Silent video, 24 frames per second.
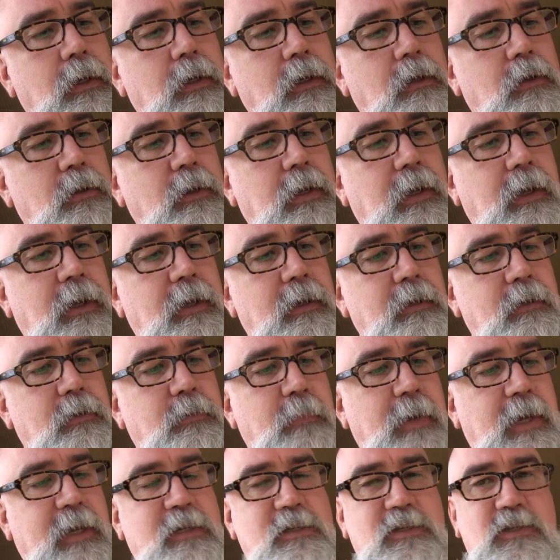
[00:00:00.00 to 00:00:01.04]
it'll
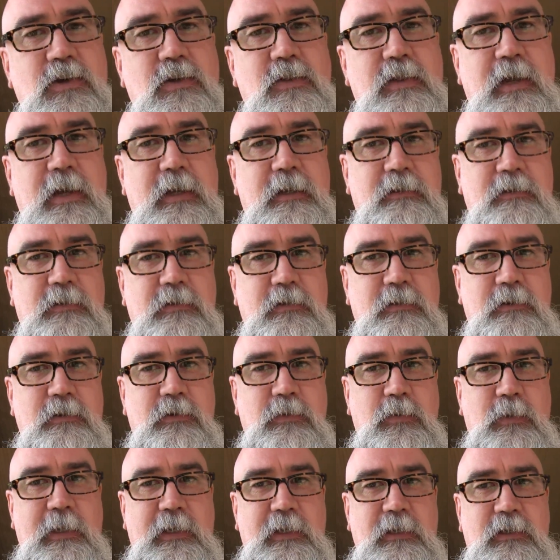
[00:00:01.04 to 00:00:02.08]
make it so that
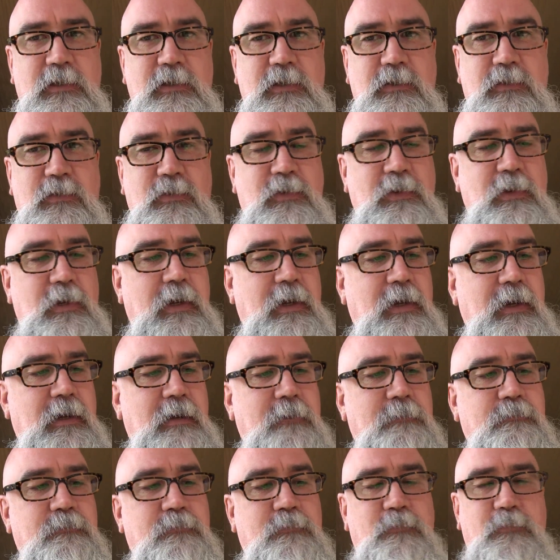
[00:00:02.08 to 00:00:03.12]
we can just
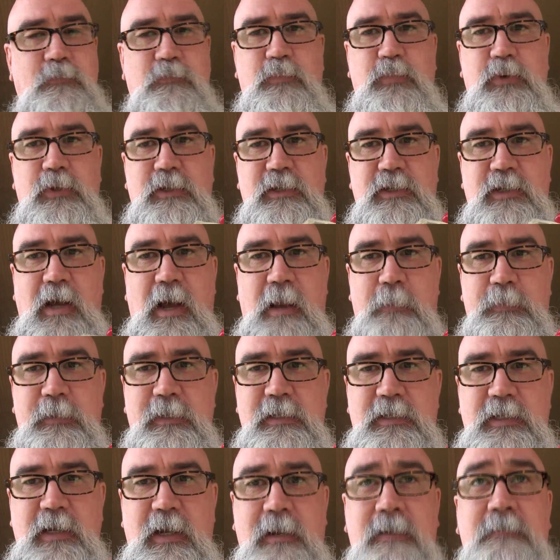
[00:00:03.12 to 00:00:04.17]
put the top
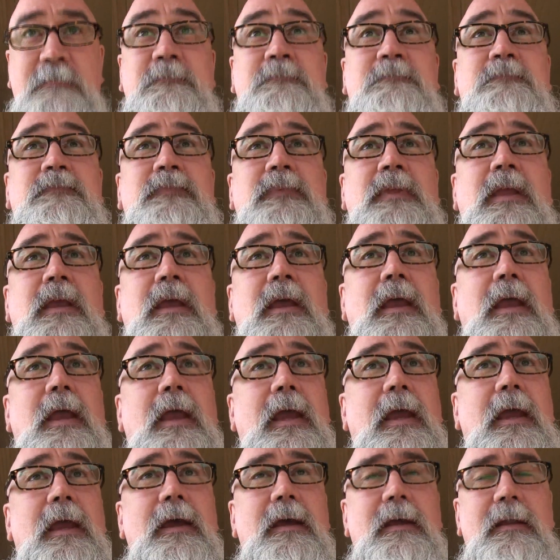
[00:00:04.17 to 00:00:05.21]
inside,
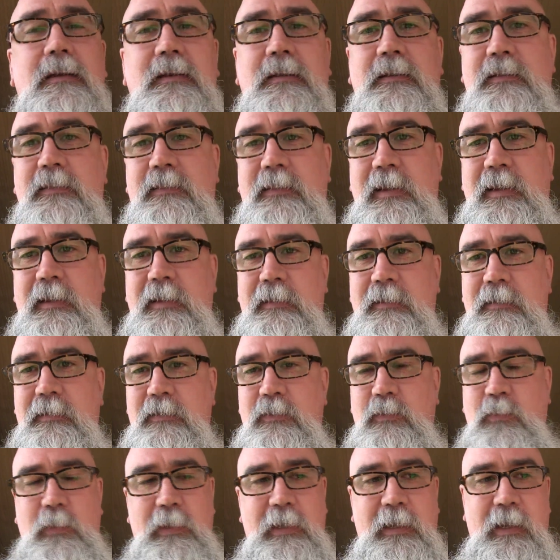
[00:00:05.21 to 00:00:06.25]
and
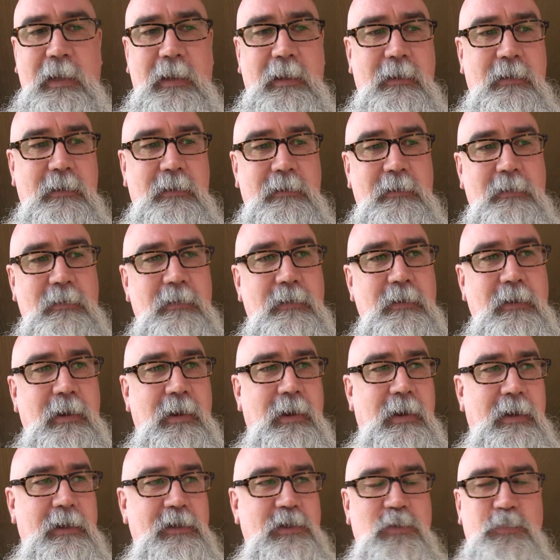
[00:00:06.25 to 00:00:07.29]
then we can
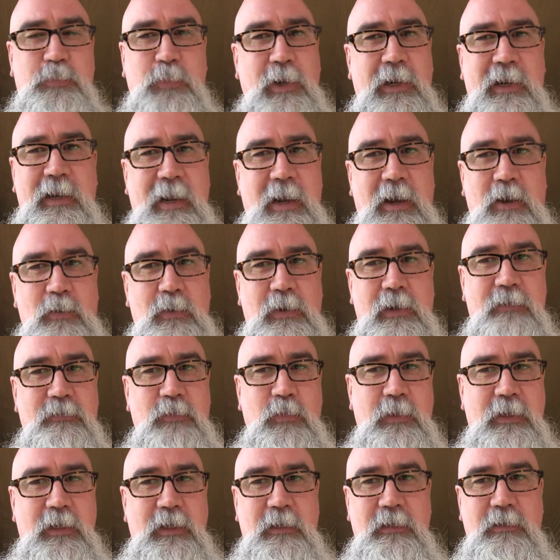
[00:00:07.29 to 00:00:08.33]
just bring it out
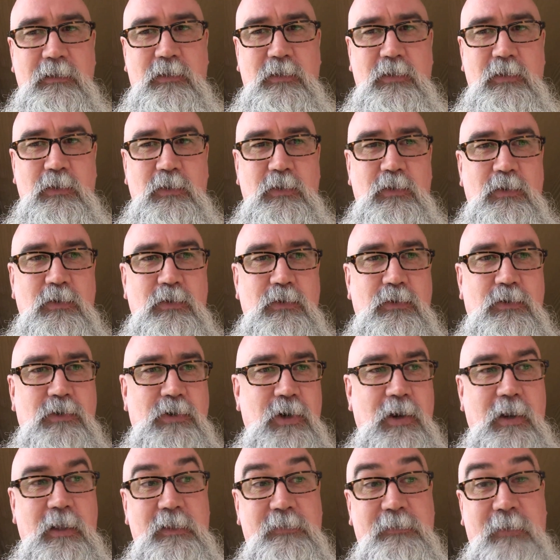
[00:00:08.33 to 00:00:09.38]
whenever we need to
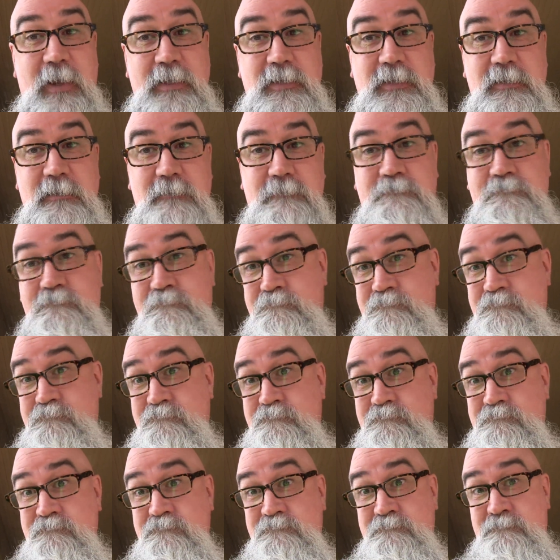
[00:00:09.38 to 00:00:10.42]
turn on the faucet.
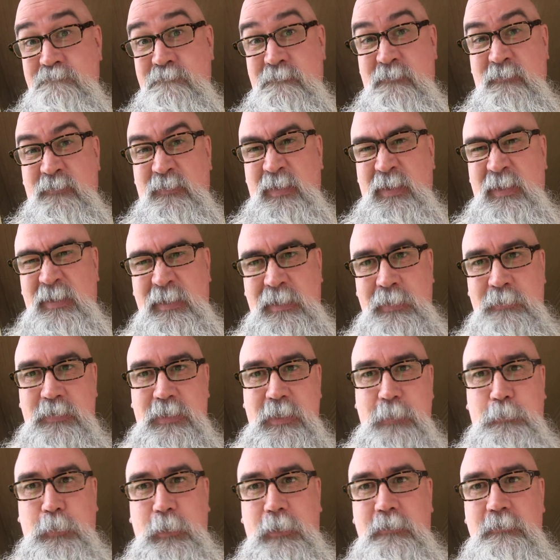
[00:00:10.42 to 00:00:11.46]
Seems
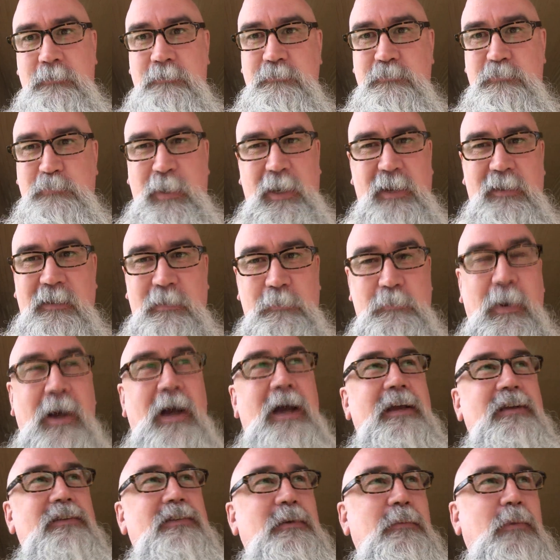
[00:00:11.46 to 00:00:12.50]
simple, better than
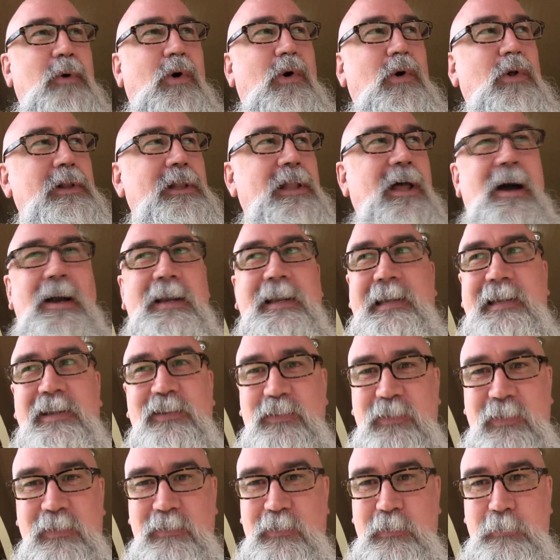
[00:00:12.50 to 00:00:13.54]
buying some whole
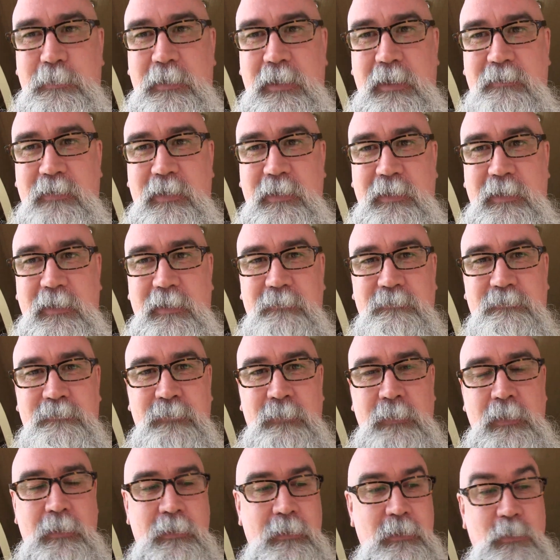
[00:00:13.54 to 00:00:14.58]
locking system and everything.
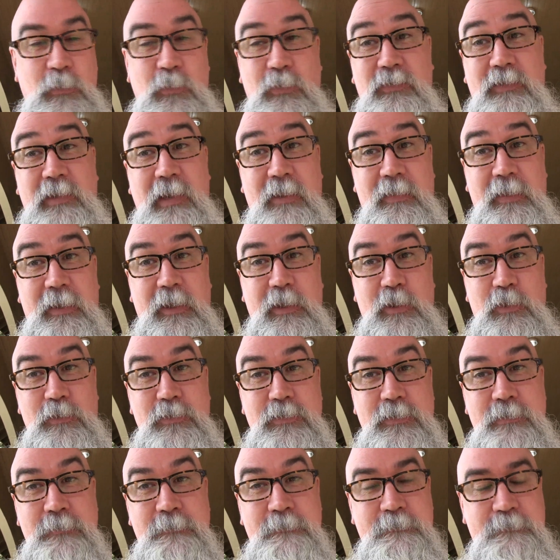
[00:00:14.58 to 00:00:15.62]
Let's see how that
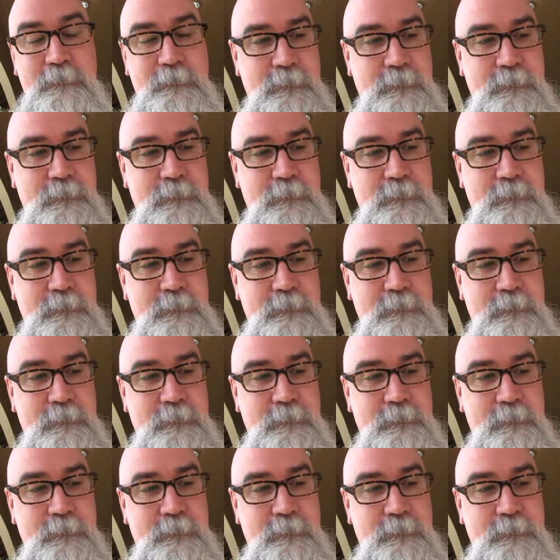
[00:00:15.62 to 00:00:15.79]
goes.